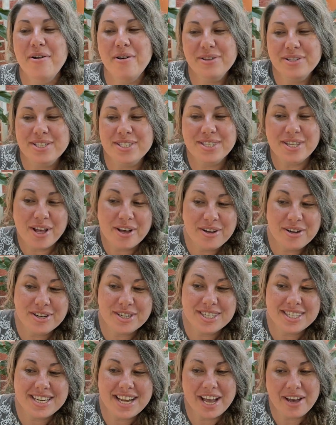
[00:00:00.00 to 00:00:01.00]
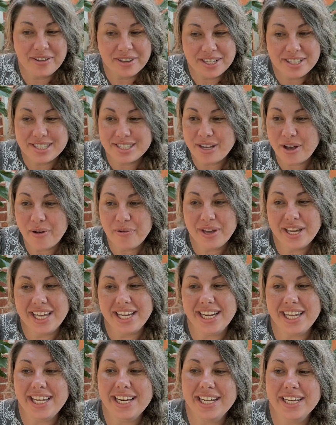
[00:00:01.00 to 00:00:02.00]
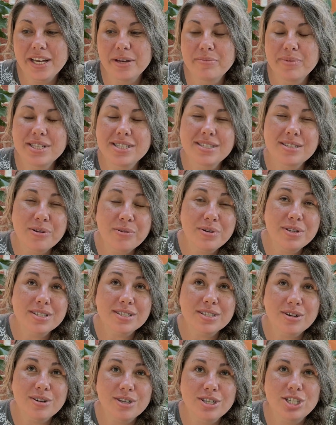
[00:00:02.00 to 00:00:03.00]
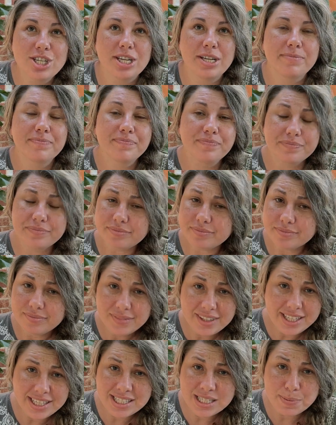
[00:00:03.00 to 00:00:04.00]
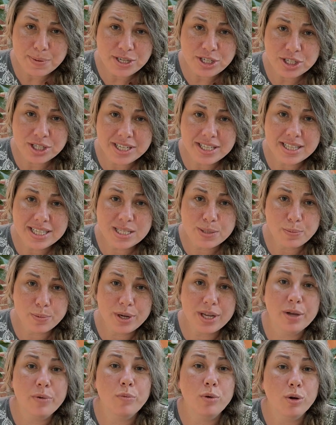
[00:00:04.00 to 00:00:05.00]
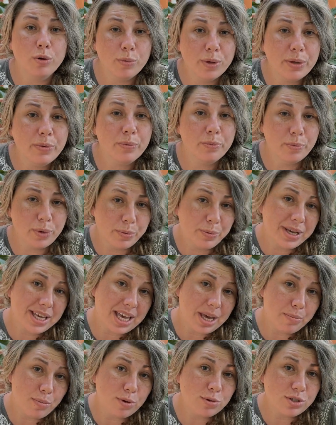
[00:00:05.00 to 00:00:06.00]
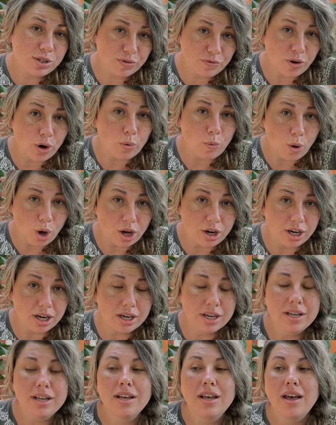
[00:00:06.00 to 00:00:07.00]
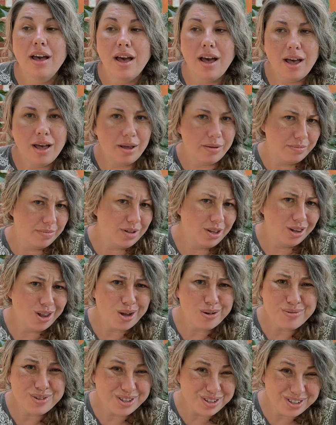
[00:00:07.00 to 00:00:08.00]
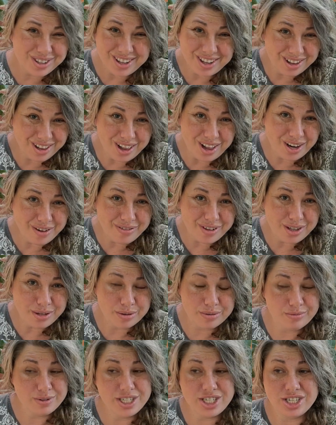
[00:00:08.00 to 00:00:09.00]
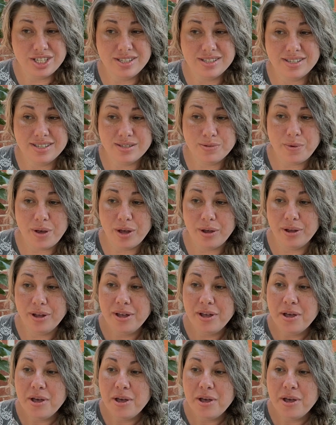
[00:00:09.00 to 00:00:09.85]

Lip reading: slug or snail that's going and eating them. It's so discouraging, especially in the spring when we get most of our water, along with a lot of other regions as well.